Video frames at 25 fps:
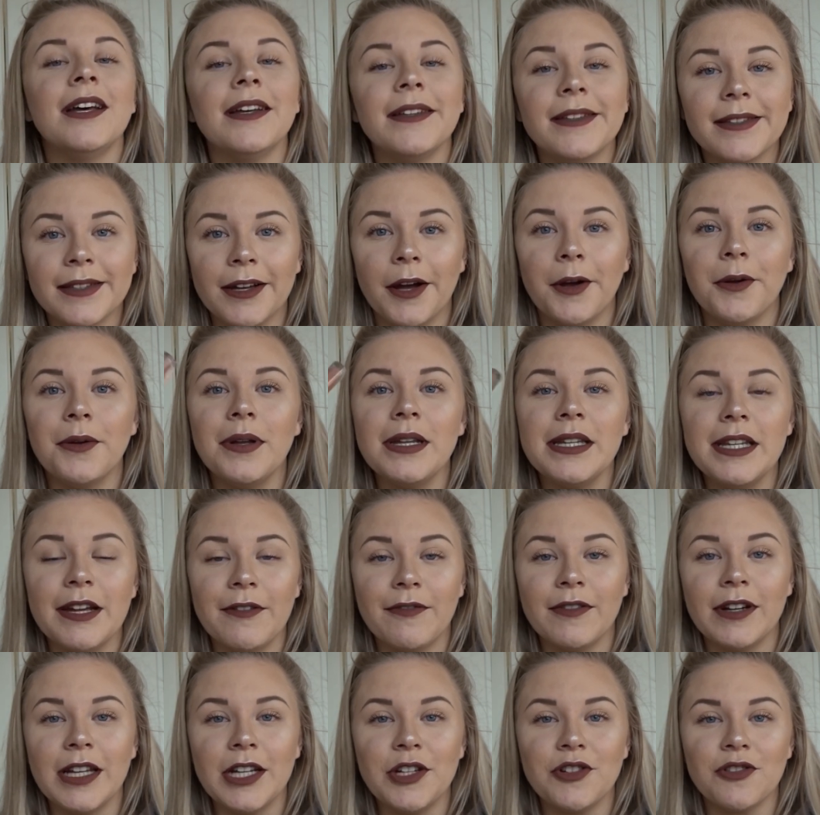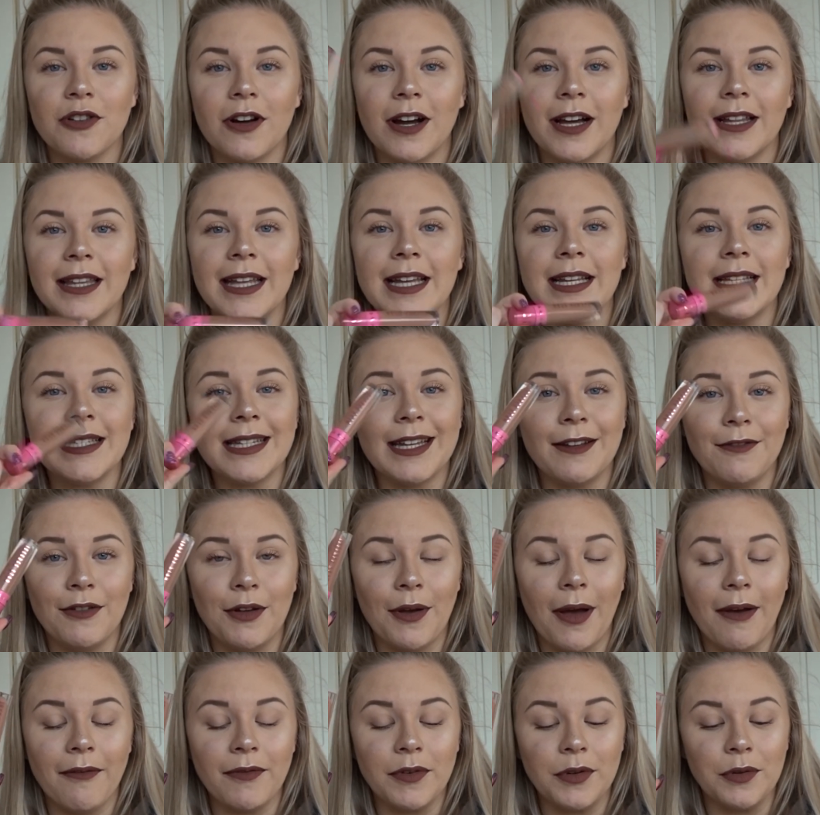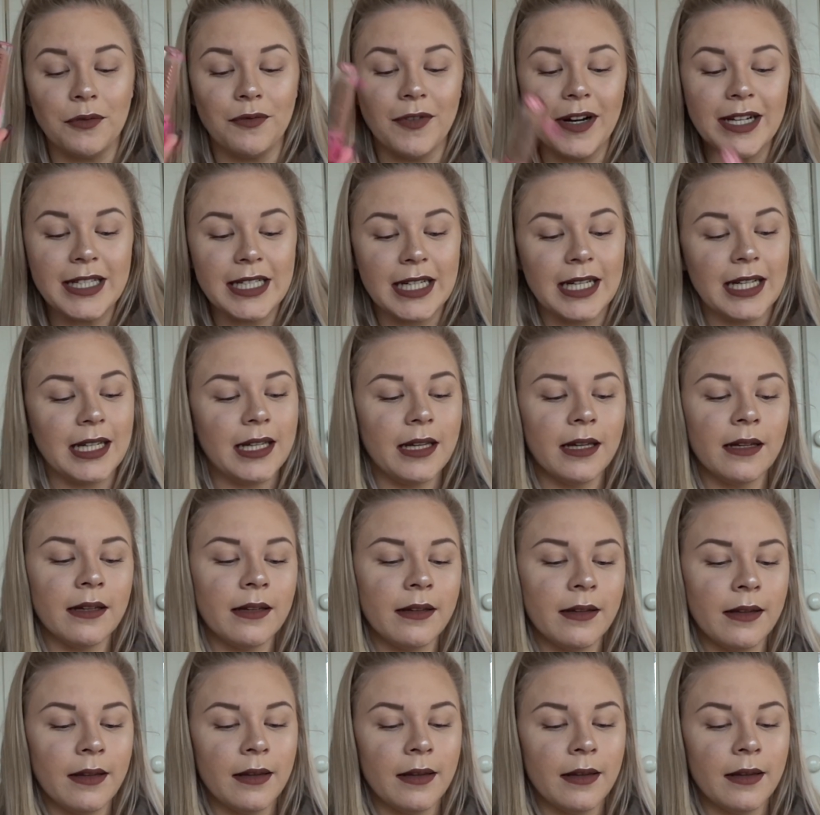So definitely try these if you haven't already.